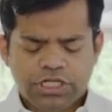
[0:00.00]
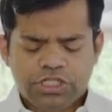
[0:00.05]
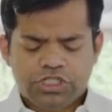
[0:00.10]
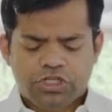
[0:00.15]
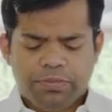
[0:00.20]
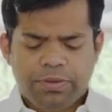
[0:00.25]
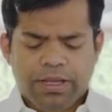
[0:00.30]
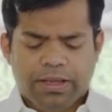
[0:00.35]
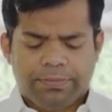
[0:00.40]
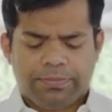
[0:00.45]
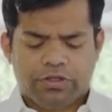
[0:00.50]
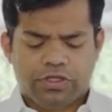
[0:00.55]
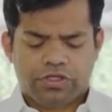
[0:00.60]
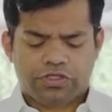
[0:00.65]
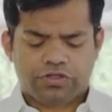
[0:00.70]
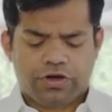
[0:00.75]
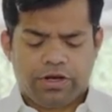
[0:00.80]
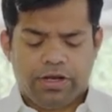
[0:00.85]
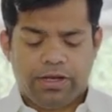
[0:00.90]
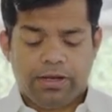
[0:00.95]
Should be up on the
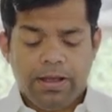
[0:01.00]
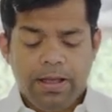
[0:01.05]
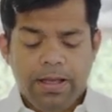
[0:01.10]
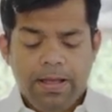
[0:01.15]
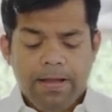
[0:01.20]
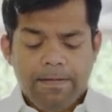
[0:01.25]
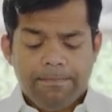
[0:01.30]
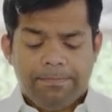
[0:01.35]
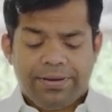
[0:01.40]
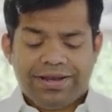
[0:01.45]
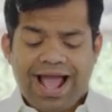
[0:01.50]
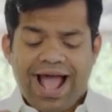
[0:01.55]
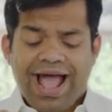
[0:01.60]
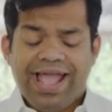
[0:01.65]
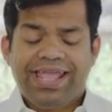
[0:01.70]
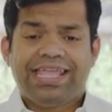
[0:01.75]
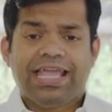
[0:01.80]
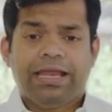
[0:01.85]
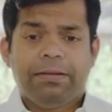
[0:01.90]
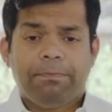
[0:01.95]
screen. But
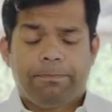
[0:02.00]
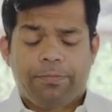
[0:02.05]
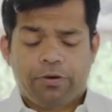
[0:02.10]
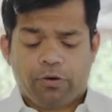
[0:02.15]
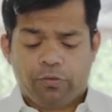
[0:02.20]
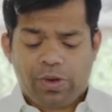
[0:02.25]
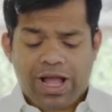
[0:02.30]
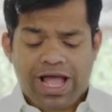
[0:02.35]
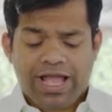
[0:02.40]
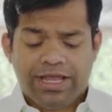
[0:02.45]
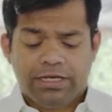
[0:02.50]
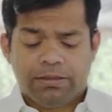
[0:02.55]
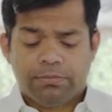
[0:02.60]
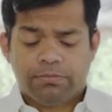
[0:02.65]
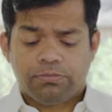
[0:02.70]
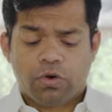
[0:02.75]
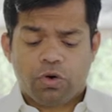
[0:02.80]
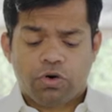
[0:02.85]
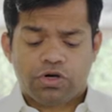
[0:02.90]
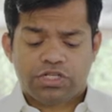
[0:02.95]
I can provide a
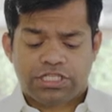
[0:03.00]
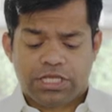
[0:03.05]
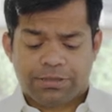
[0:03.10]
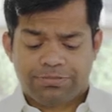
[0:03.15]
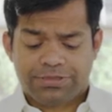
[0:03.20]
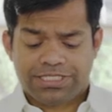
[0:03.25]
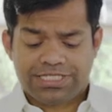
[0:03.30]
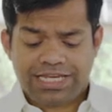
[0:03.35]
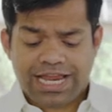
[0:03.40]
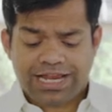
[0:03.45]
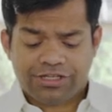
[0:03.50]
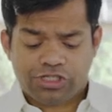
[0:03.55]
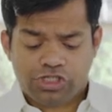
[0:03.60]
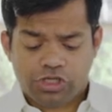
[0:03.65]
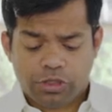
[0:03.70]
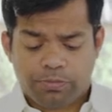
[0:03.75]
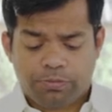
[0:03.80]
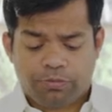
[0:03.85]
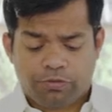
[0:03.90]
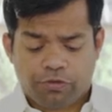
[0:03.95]
more
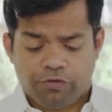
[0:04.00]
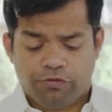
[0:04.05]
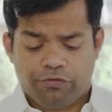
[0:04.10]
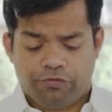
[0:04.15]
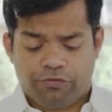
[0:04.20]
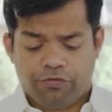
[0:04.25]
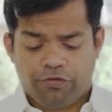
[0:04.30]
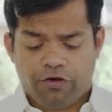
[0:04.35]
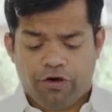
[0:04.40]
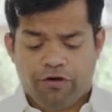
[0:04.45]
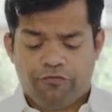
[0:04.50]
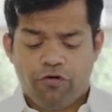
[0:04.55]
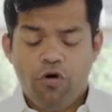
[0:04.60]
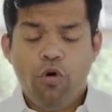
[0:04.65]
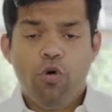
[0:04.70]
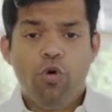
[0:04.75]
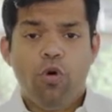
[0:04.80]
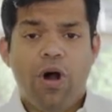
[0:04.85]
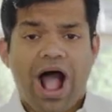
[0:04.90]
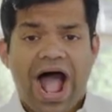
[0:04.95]
substantial proof of
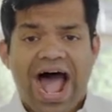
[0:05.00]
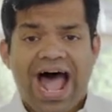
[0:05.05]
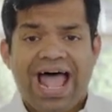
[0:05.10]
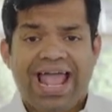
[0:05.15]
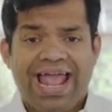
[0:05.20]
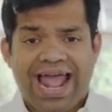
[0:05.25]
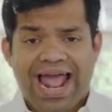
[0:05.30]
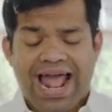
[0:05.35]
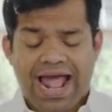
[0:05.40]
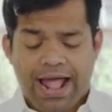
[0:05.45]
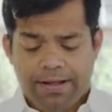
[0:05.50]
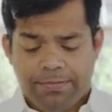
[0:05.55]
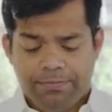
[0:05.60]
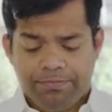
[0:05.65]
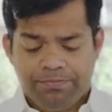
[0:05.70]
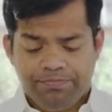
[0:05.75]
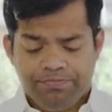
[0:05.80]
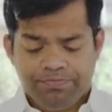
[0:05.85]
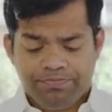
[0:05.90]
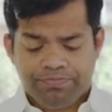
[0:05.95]
who I am
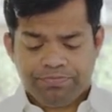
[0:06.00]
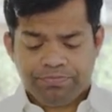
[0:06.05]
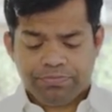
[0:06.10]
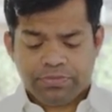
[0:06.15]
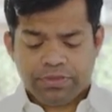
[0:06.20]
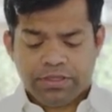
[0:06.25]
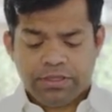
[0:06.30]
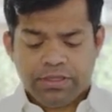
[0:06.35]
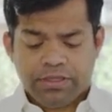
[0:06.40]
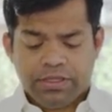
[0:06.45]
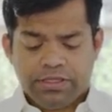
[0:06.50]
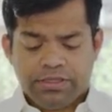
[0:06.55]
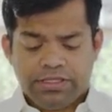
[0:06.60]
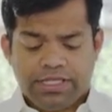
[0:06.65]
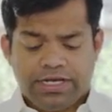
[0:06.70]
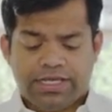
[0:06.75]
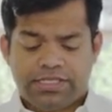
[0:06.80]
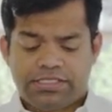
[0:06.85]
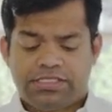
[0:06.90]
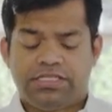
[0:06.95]

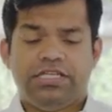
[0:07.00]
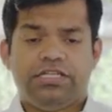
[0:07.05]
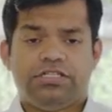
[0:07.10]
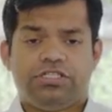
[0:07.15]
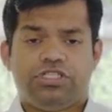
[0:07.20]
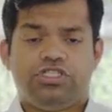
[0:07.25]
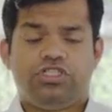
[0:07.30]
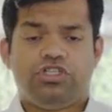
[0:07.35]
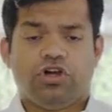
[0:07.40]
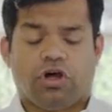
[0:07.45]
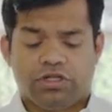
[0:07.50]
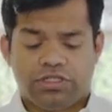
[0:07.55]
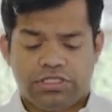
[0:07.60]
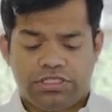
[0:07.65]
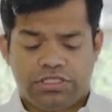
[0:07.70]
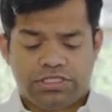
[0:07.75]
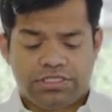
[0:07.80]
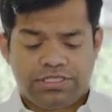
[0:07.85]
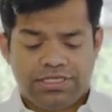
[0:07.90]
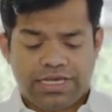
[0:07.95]
that exceeds
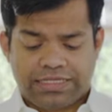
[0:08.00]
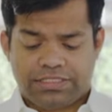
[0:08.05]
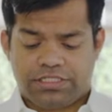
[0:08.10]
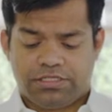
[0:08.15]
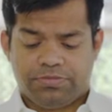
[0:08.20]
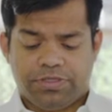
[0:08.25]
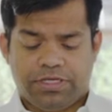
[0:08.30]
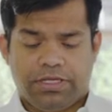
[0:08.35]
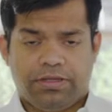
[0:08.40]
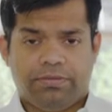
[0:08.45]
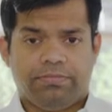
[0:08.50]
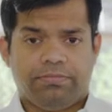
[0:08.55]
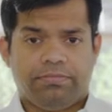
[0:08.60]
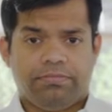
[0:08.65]
John's testimony,